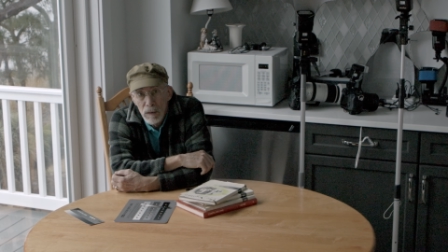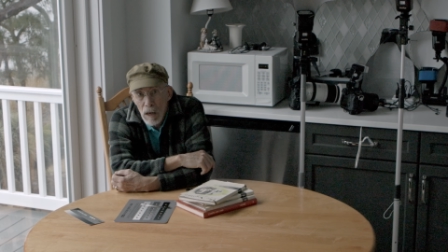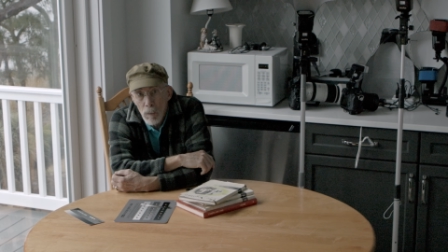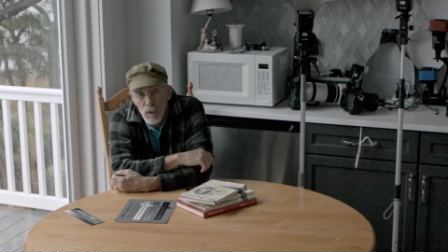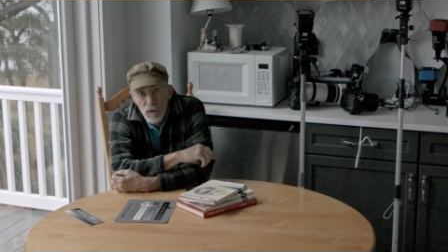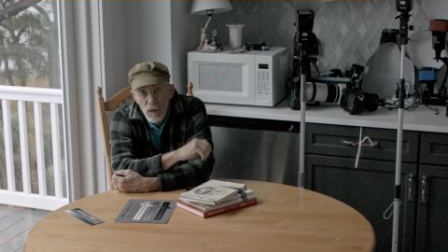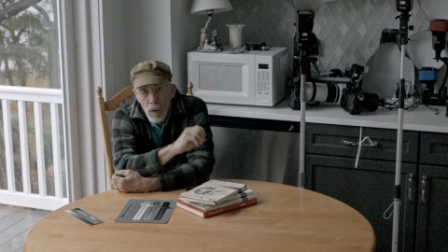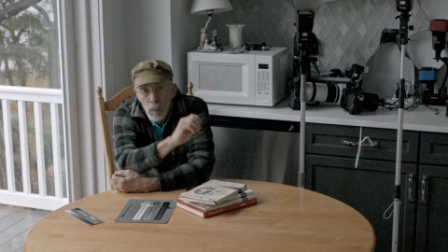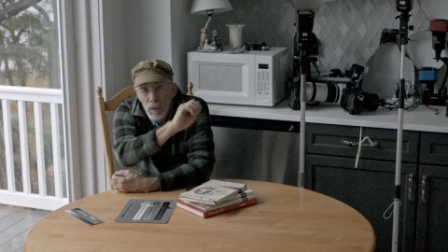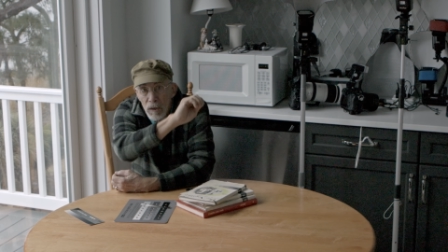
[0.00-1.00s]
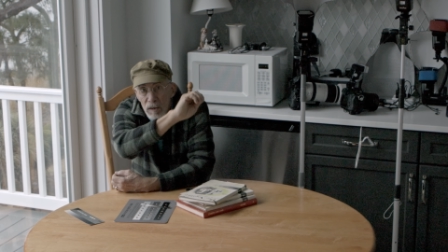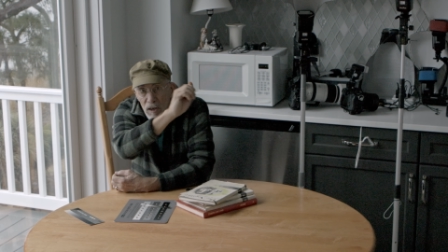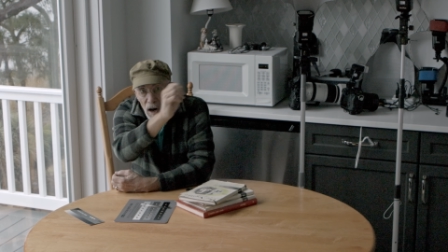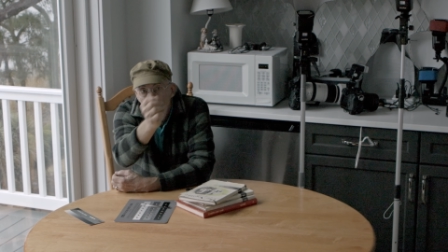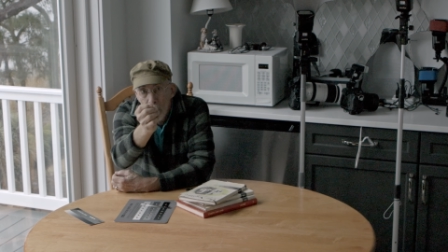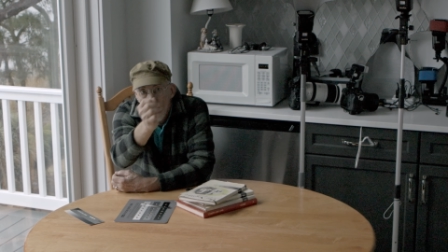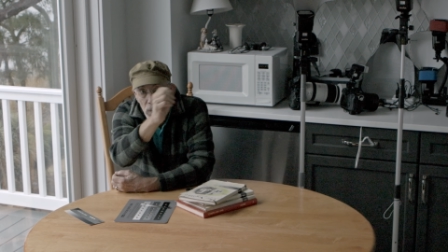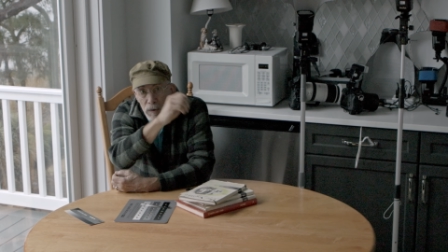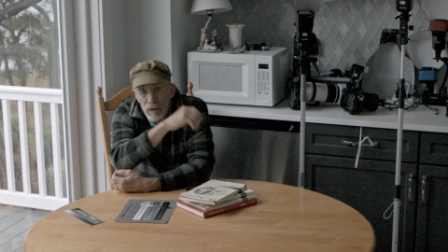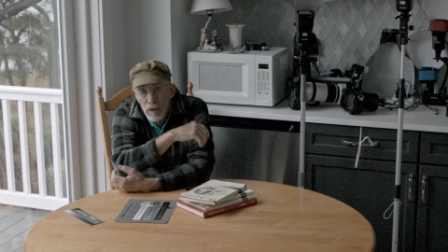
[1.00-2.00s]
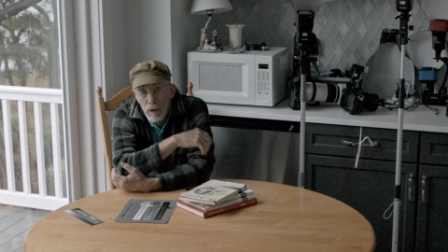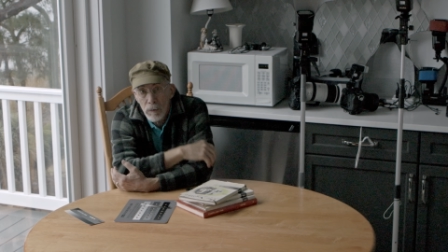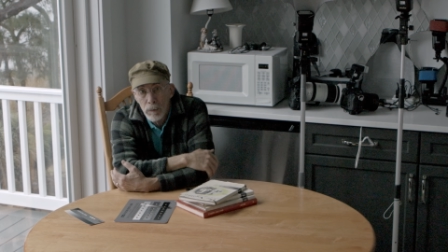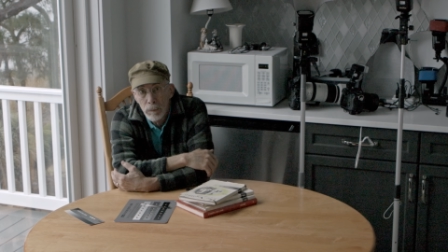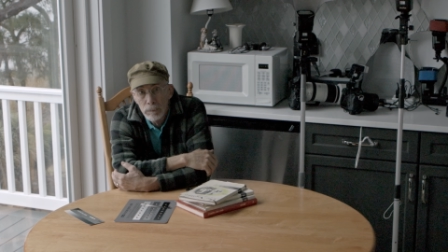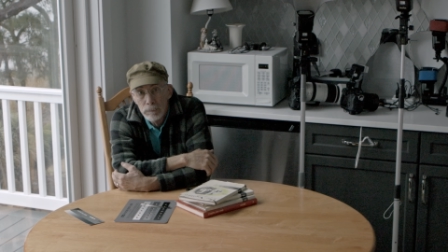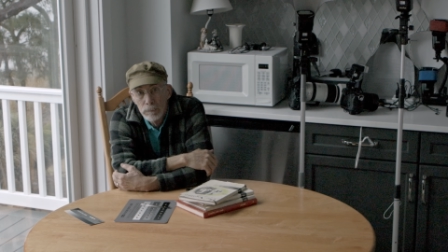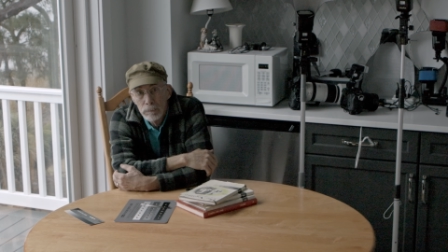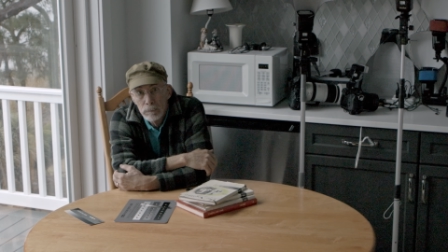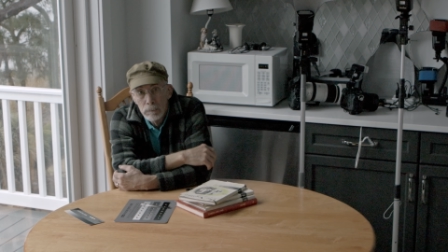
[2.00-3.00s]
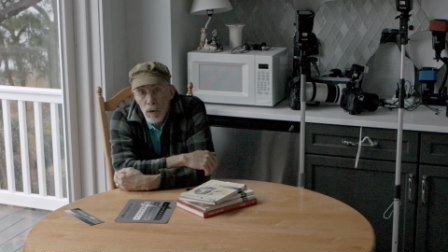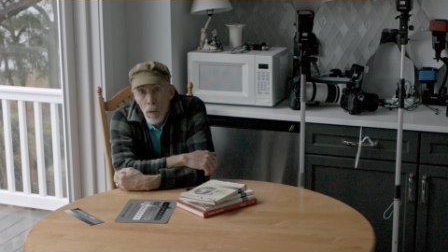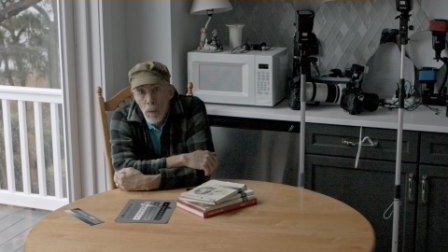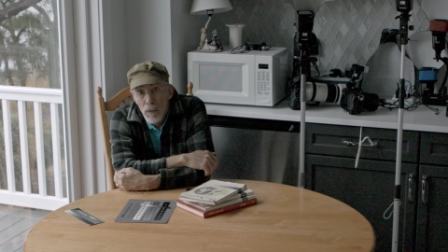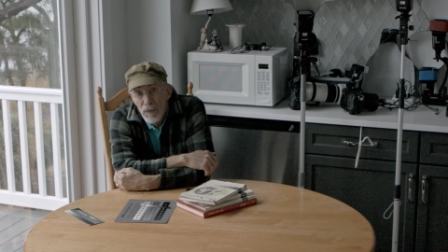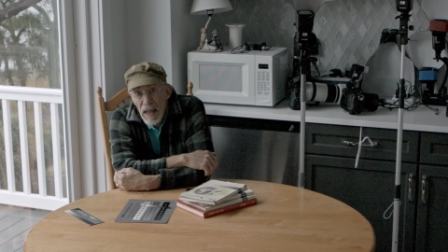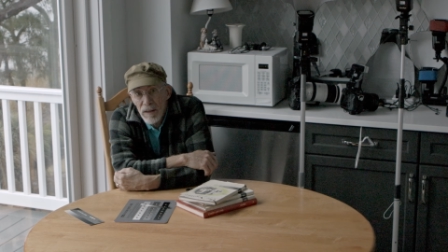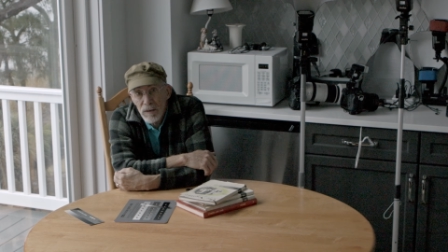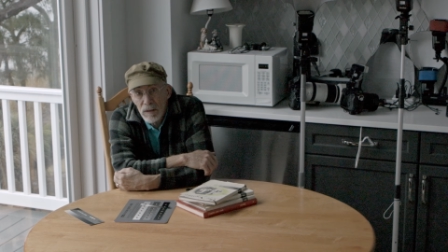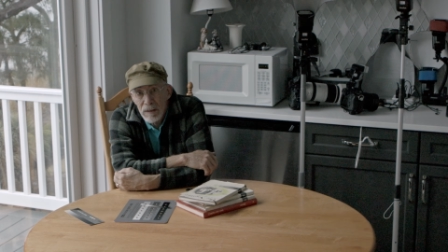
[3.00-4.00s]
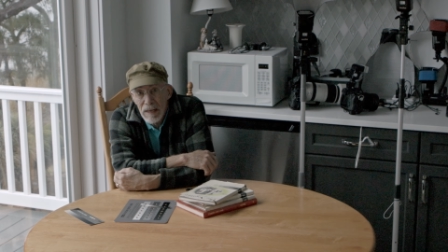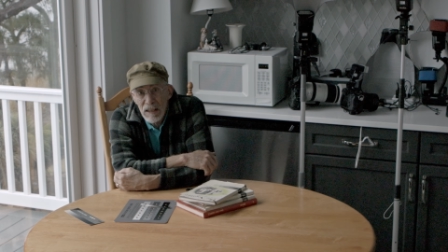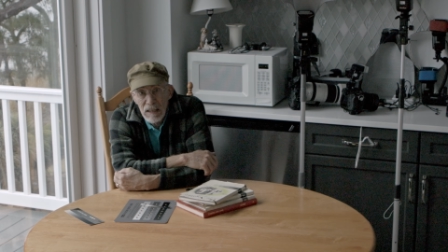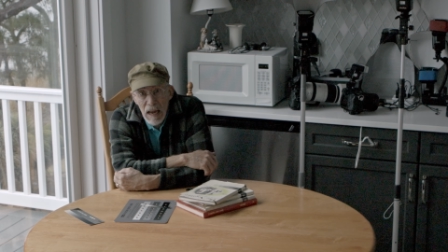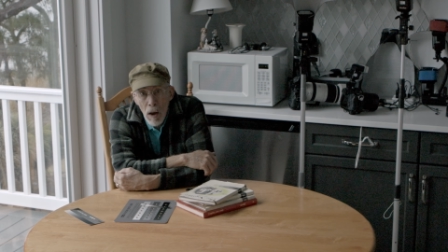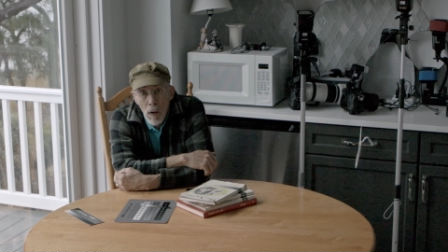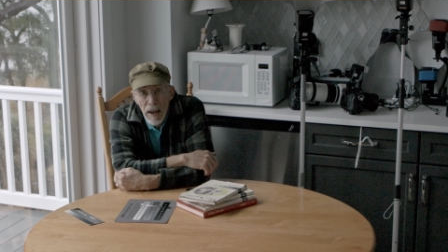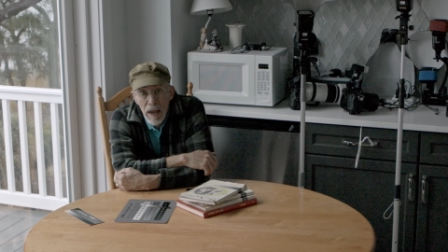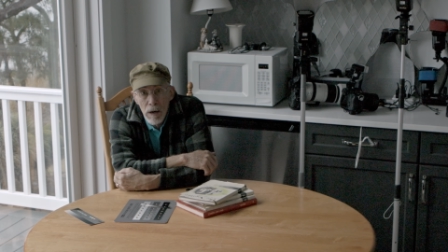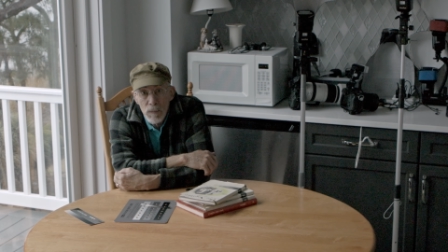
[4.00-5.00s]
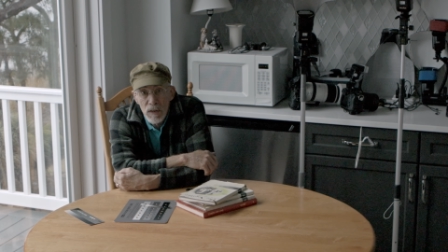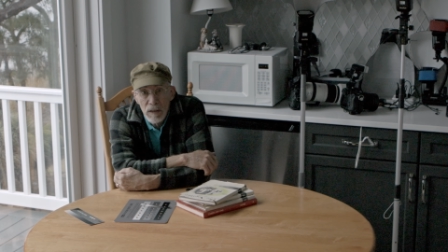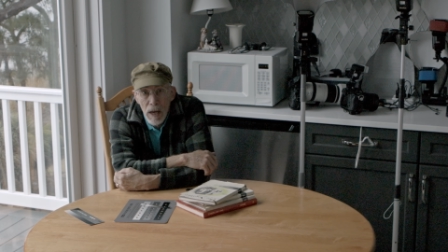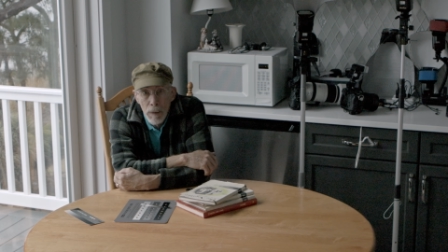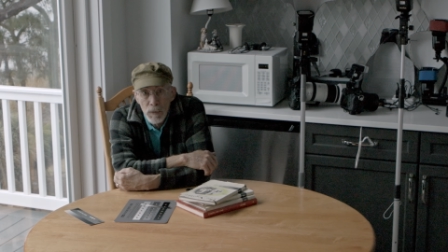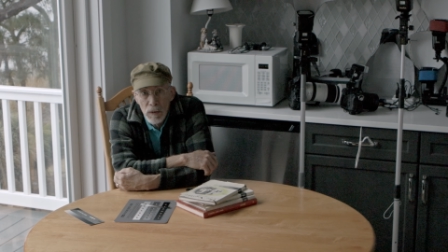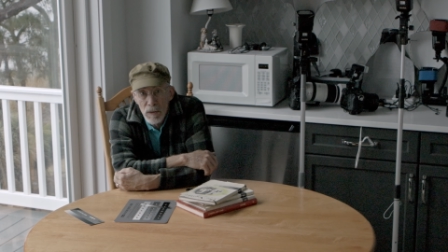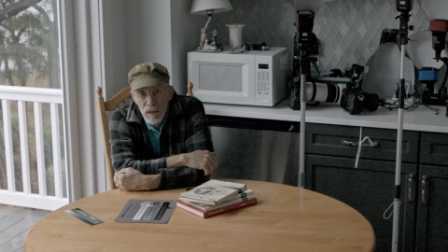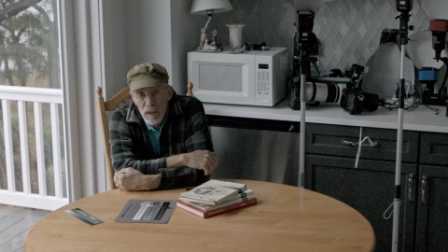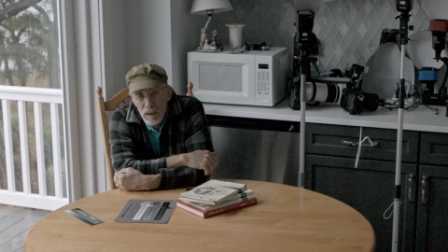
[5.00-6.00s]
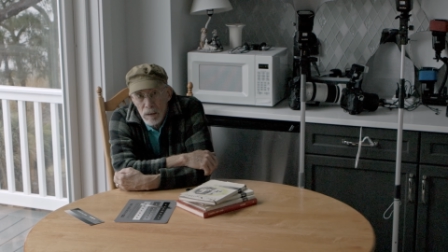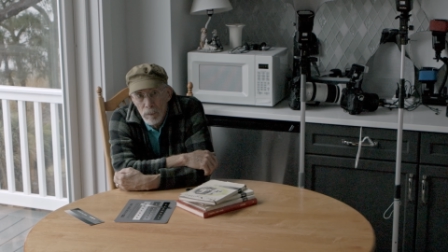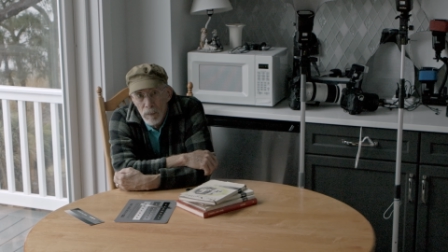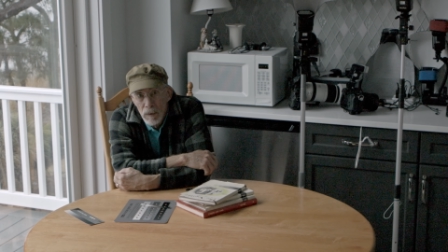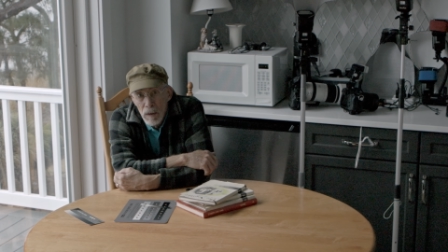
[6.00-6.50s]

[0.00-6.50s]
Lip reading: That was done with a timer in the darkroom. So that's how Adams adapted his system.